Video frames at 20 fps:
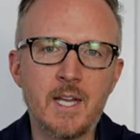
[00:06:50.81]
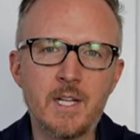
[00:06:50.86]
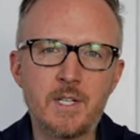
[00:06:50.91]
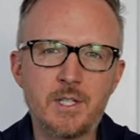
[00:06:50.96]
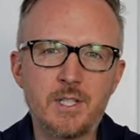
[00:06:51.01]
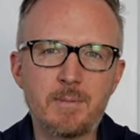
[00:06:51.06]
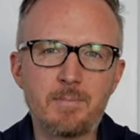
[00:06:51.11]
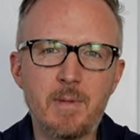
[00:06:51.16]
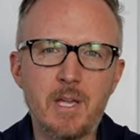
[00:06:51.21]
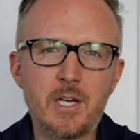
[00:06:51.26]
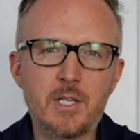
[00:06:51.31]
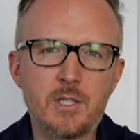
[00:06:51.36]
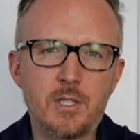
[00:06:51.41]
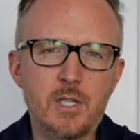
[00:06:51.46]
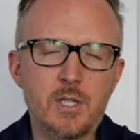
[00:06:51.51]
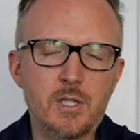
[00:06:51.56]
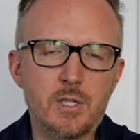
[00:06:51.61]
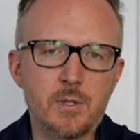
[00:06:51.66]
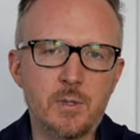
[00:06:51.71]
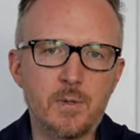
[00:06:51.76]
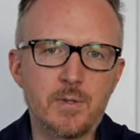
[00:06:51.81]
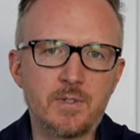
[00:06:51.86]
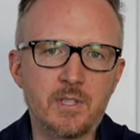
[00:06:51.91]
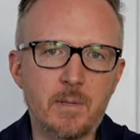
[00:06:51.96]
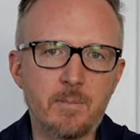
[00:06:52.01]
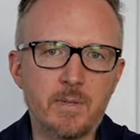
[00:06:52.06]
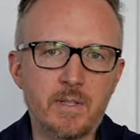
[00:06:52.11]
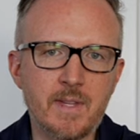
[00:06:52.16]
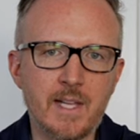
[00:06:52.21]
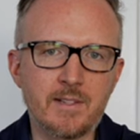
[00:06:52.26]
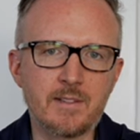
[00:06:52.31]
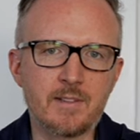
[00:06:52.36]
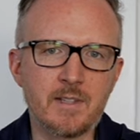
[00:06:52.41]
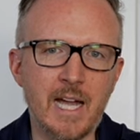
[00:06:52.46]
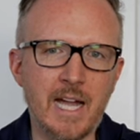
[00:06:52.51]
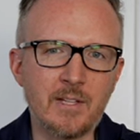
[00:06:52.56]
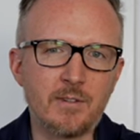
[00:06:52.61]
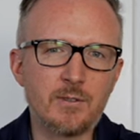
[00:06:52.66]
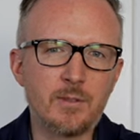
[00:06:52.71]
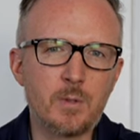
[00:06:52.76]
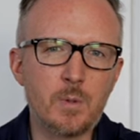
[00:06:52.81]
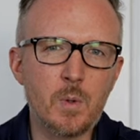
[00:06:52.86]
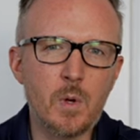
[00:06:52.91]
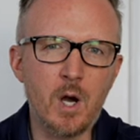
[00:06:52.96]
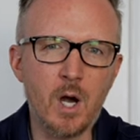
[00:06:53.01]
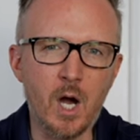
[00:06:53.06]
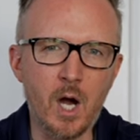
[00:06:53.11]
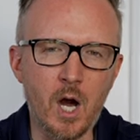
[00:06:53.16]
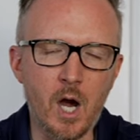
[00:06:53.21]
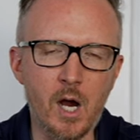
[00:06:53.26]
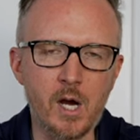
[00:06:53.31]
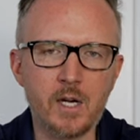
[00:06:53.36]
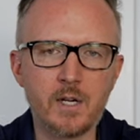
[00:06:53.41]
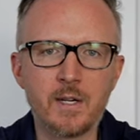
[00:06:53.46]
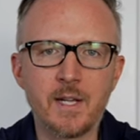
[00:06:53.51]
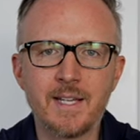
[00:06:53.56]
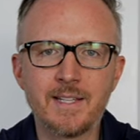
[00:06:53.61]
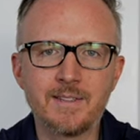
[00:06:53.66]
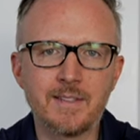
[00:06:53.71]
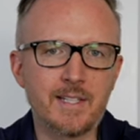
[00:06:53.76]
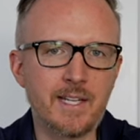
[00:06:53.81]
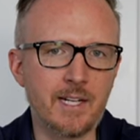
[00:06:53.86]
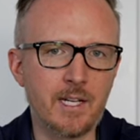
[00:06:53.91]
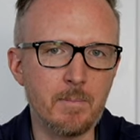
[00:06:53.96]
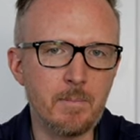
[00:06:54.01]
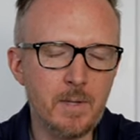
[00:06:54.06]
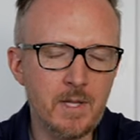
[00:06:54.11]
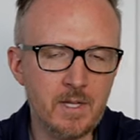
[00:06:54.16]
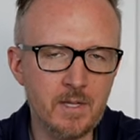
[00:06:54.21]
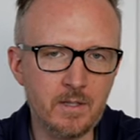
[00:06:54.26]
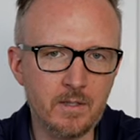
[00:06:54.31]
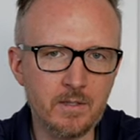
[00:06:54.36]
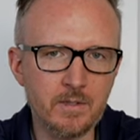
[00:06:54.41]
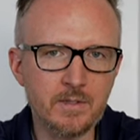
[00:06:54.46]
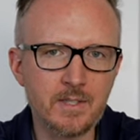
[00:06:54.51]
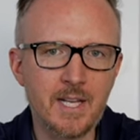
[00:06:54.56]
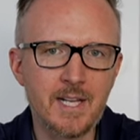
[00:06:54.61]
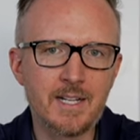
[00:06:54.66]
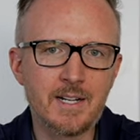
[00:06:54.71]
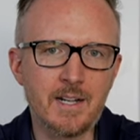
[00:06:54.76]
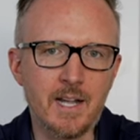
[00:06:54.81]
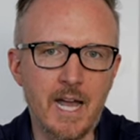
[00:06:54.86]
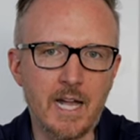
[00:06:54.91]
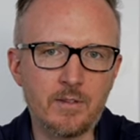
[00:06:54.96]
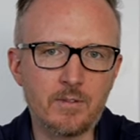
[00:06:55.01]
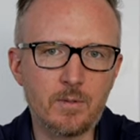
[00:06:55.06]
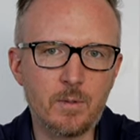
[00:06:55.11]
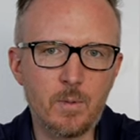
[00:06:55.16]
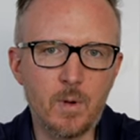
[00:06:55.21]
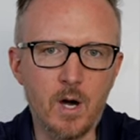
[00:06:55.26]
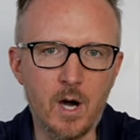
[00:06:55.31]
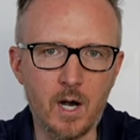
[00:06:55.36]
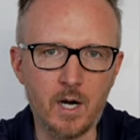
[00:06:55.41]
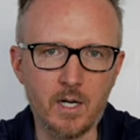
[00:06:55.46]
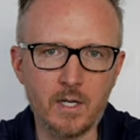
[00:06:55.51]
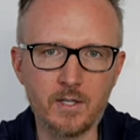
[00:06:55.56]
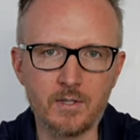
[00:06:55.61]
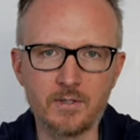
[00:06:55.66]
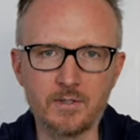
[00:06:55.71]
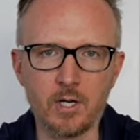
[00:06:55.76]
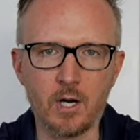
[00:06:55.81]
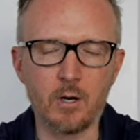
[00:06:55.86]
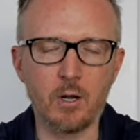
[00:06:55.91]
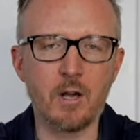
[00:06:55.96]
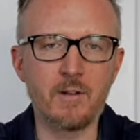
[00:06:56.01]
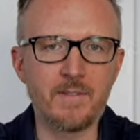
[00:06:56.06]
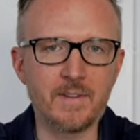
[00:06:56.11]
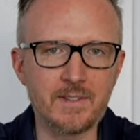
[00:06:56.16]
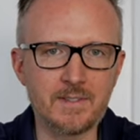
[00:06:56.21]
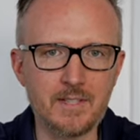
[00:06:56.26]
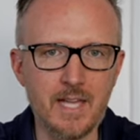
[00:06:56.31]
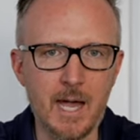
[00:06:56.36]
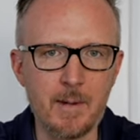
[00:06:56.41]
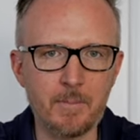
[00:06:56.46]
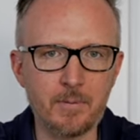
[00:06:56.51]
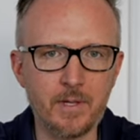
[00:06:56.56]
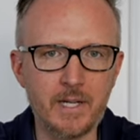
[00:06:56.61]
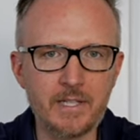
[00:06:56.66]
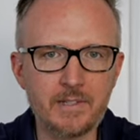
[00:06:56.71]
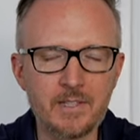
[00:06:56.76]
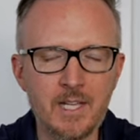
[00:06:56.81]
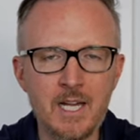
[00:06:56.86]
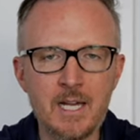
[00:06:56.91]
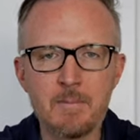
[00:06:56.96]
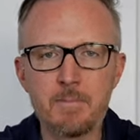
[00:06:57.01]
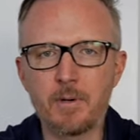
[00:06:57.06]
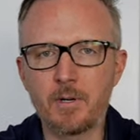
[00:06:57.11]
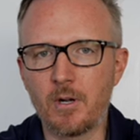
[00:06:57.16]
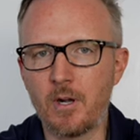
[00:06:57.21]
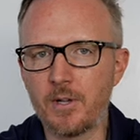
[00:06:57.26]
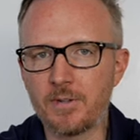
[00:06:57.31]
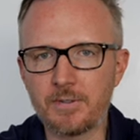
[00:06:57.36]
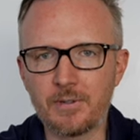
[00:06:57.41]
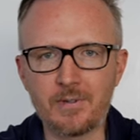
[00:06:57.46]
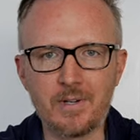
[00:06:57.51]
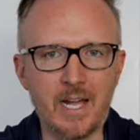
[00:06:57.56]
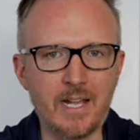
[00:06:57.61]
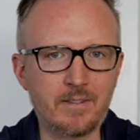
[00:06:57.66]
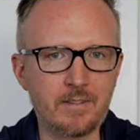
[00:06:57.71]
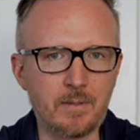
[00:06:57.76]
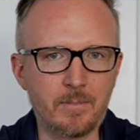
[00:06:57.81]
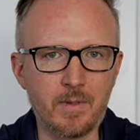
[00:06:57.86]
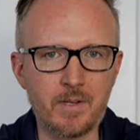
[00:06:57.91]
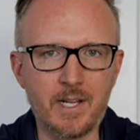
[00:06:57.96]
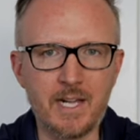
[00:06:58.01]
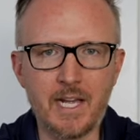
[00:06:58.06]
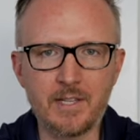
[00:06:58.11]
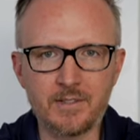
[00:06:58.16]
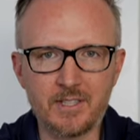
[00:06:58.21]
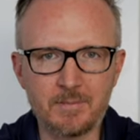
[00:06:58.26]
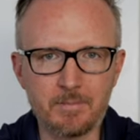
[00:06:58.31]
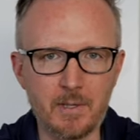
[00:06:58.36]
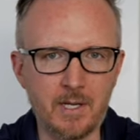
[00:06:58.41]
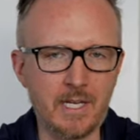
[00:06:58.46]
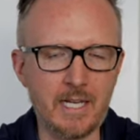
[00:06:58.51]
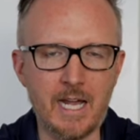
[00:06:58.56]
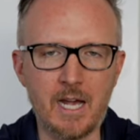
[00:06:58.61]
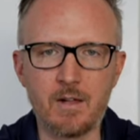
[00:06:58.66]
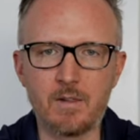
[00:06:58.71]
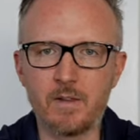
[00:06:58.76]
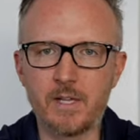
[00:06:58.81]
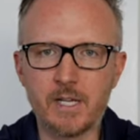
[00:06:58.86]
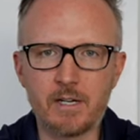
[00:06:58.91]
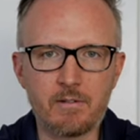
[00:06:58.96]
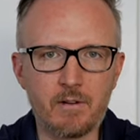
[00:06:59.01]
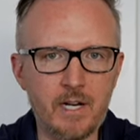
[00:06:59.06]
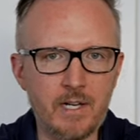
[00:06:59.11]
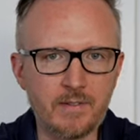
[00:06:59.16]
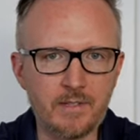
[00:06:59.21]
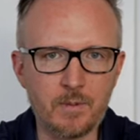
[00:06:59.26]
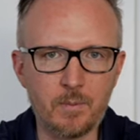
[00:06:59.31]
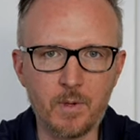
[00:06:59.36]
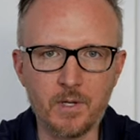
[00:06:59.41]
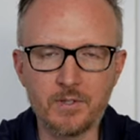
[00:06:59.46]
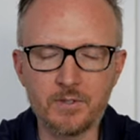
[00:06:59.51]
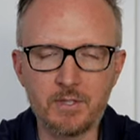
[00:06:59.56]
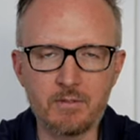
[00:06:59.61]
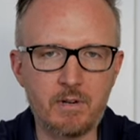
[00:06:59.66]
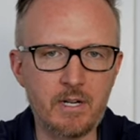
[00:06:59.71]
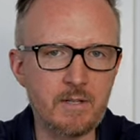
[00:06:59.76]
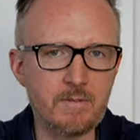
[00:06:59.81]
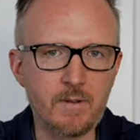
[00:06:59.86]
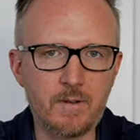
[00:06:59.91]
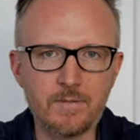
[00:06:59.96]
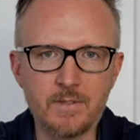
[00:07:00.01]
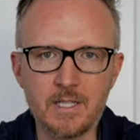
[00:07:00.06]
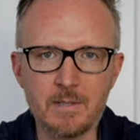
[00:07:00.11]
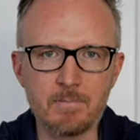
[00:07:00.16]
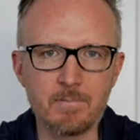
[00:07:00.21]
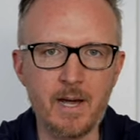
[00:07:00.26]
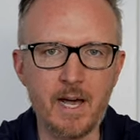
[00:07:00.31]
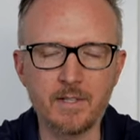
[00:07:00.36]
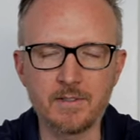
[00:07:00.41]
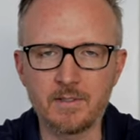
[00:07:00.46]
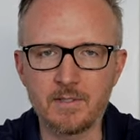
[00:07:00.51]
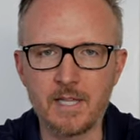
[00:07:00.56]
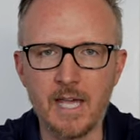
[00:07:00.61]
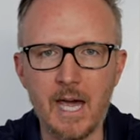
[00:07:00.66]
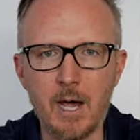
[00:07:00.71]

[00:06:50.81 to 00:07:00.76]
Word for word: Just make sure you choose something that's not too hard to get up hills, not too hard to start off at stoplights, but also not something that has you spinning out like crazy once you reach 15 miles an